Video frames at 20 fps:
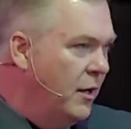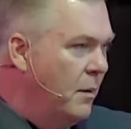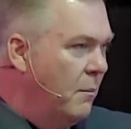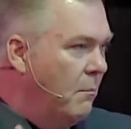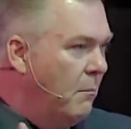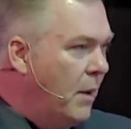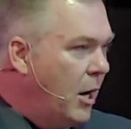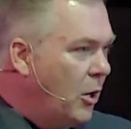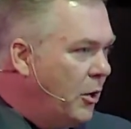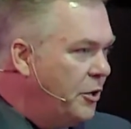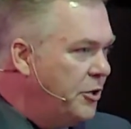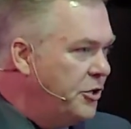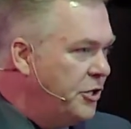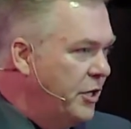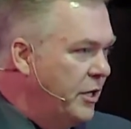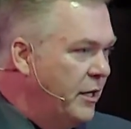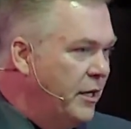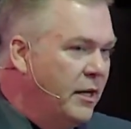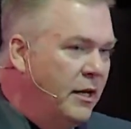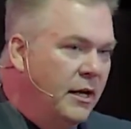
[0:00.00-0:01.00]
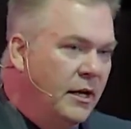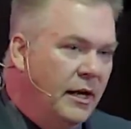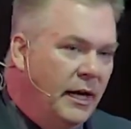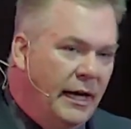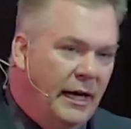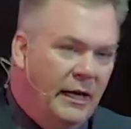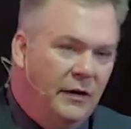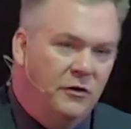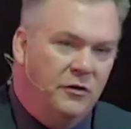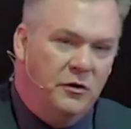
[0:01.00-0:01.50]
margin
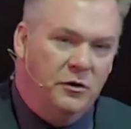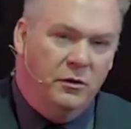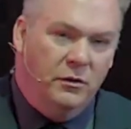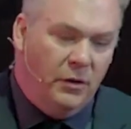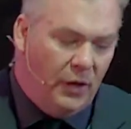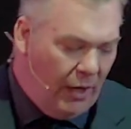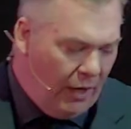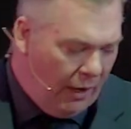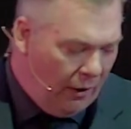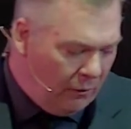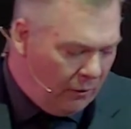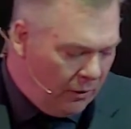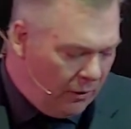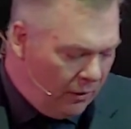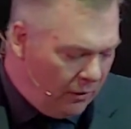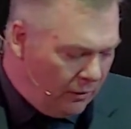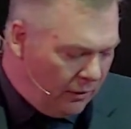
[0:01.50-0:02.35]
into our